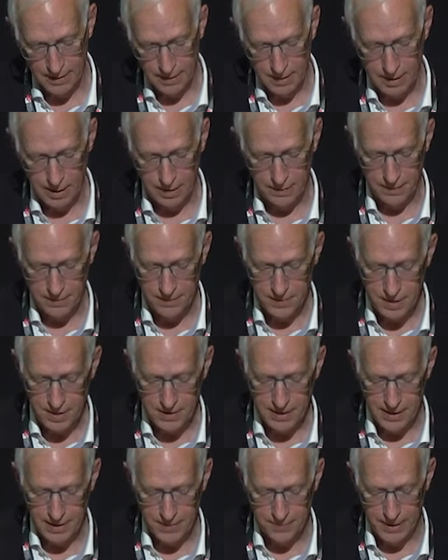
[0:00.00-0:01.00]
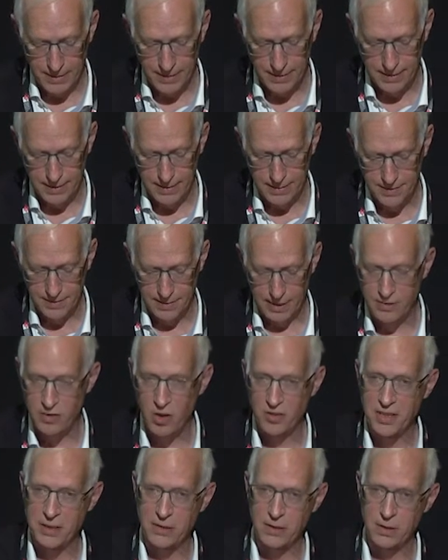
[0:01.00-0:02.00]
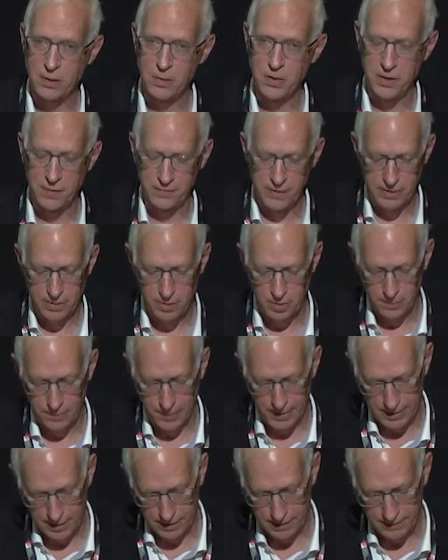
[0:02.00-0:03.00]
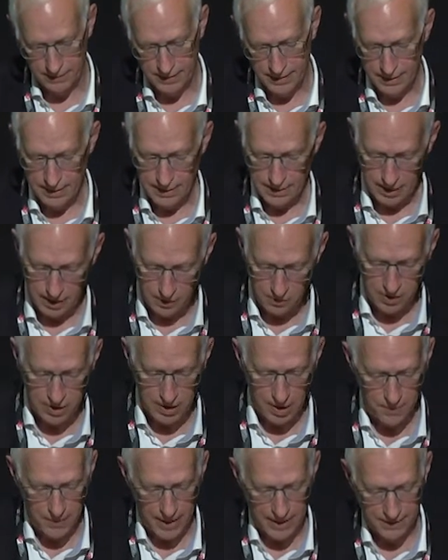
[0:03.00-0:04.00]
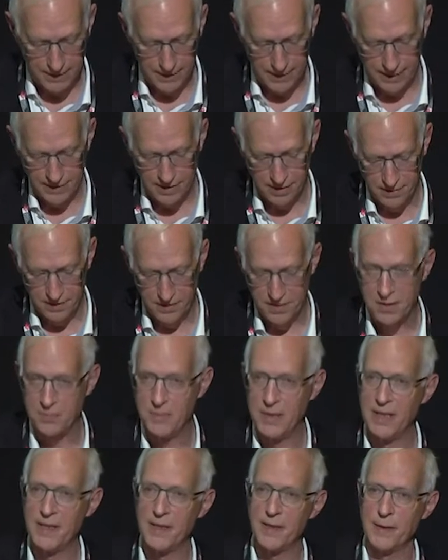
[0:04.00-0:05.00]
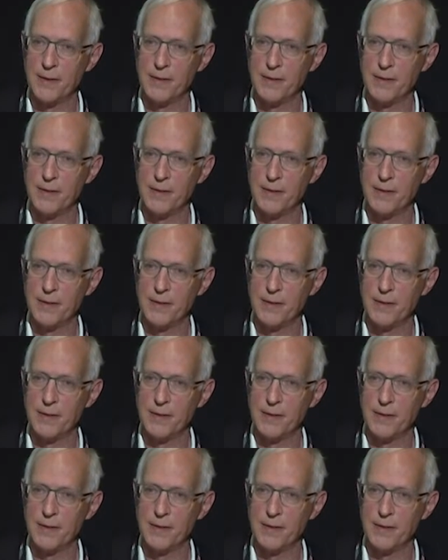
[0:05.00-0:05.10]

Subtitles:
And the third aspect is they're not exclusively European, and we'll come back to that in just a minute.